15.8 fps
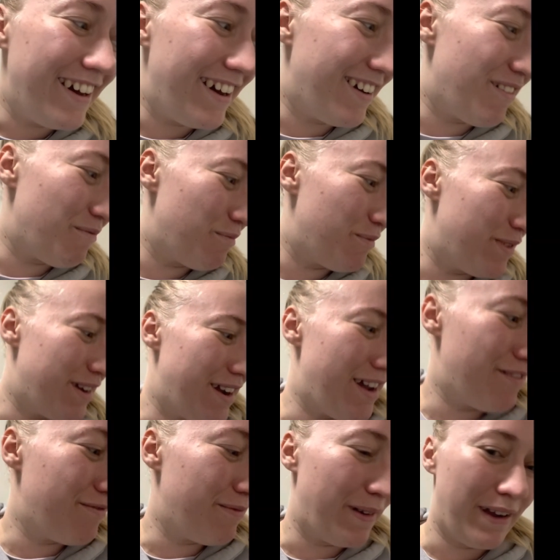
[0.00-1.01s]
um, but I
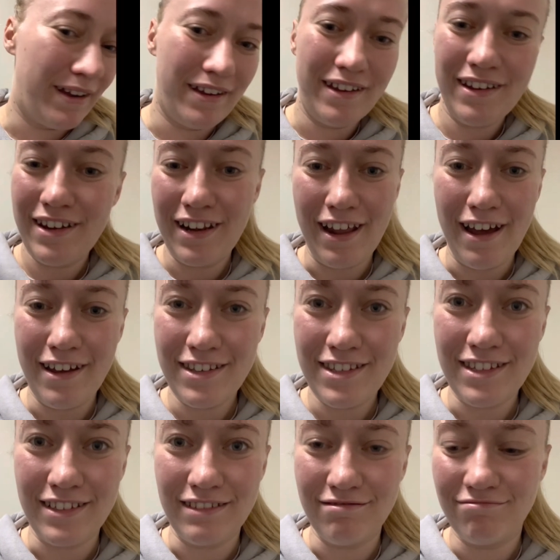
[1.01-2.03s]
have my
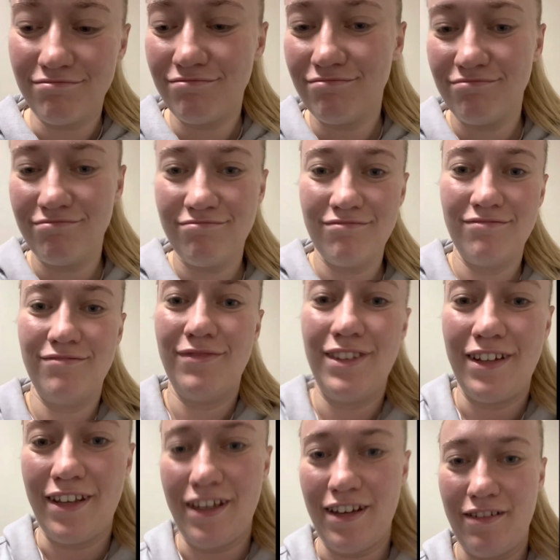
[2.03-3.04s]
class in,
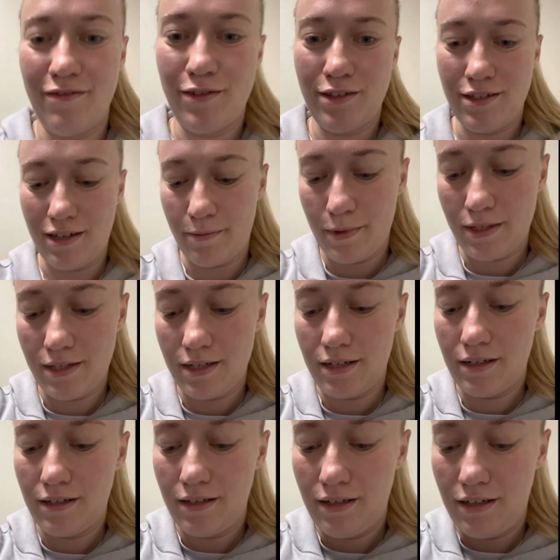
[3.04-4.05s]
yeah, what time is it?
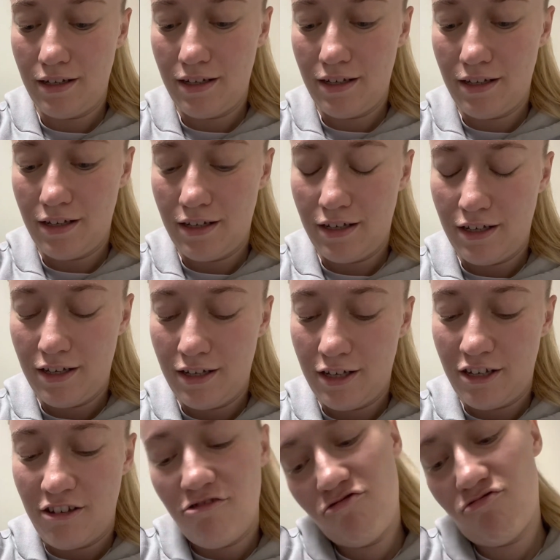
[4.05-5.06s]

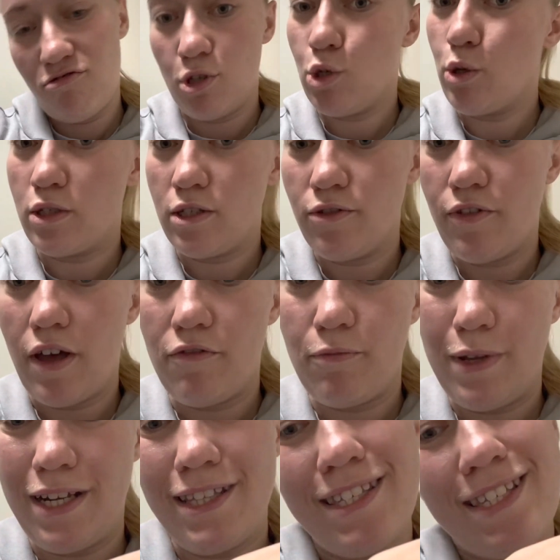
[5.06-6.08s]
25
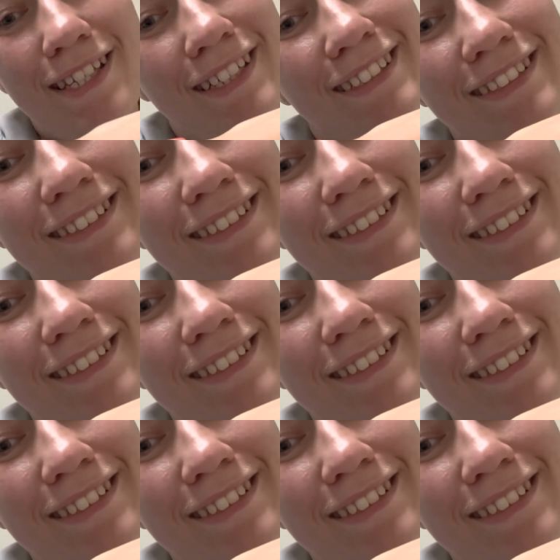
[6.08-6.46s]
minutes?